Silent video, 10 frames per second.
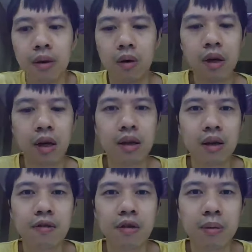Okay,
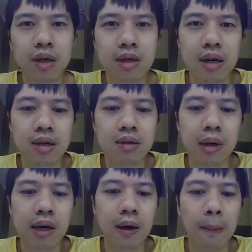thank you very much, guys.
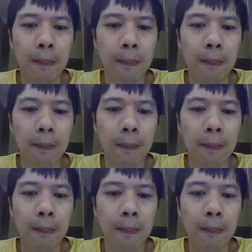Bye.